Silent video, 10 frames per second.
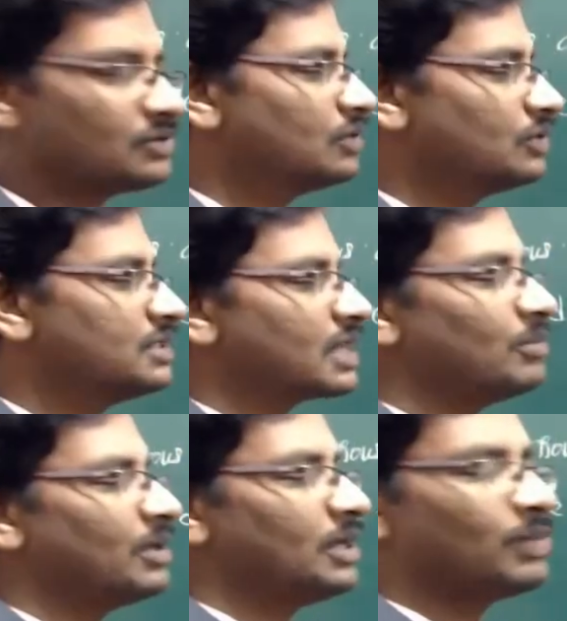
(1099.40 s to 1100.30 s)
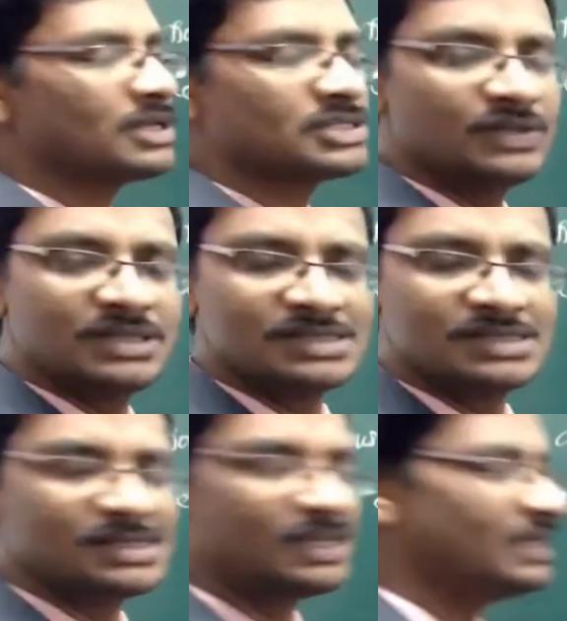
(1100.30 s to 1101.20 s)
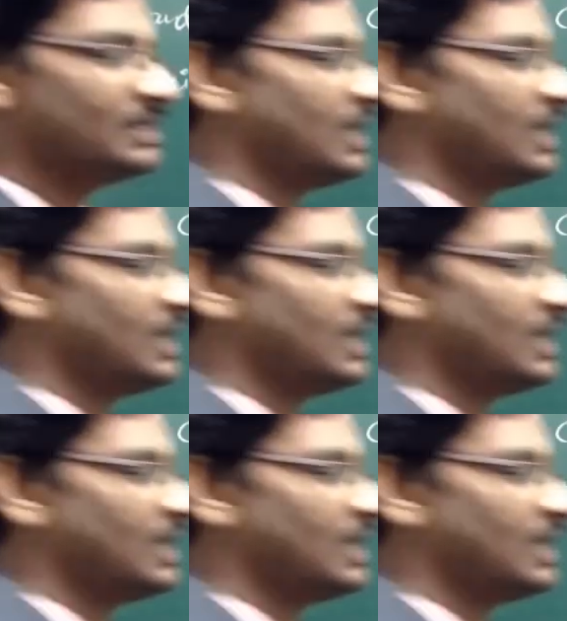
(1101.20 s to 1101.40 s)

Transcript: So this can be replaced with a single z,